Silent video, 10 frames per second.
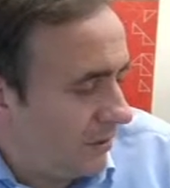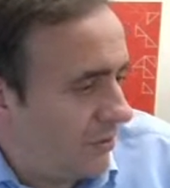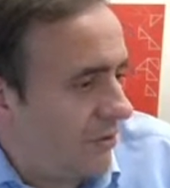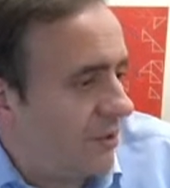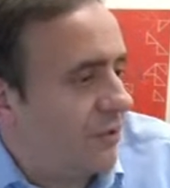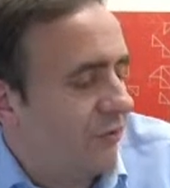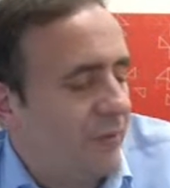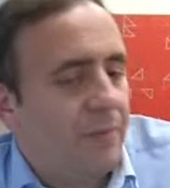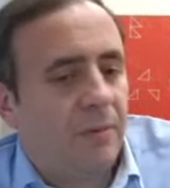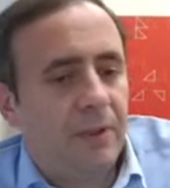the success
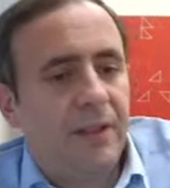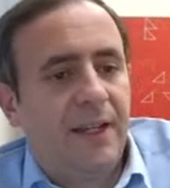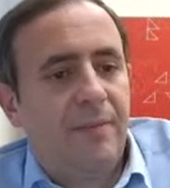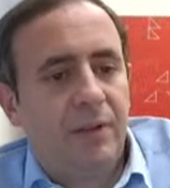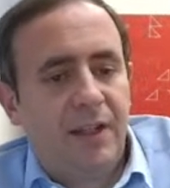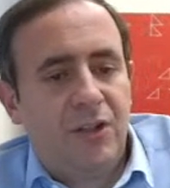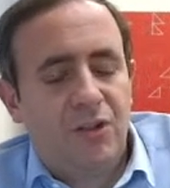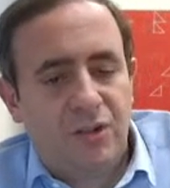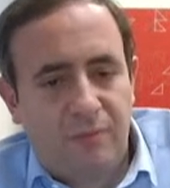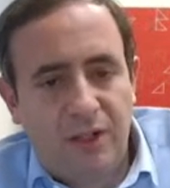of people building
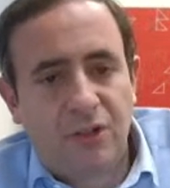applications on